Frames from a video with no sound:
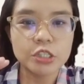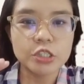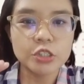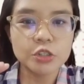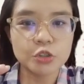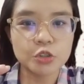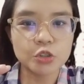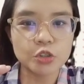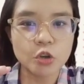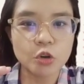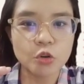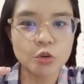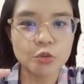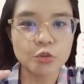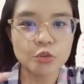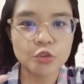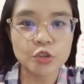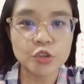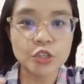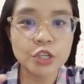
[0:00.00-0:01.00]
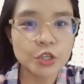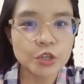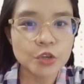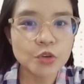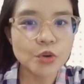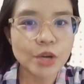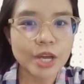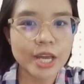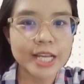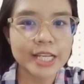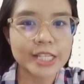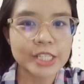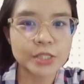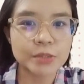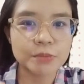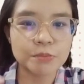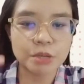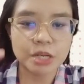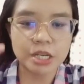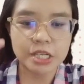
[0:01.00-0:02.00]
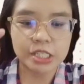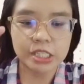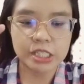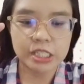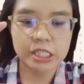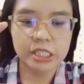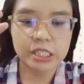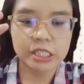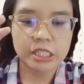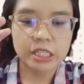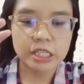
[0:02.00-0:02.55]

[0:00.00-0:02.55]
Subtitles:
So the US must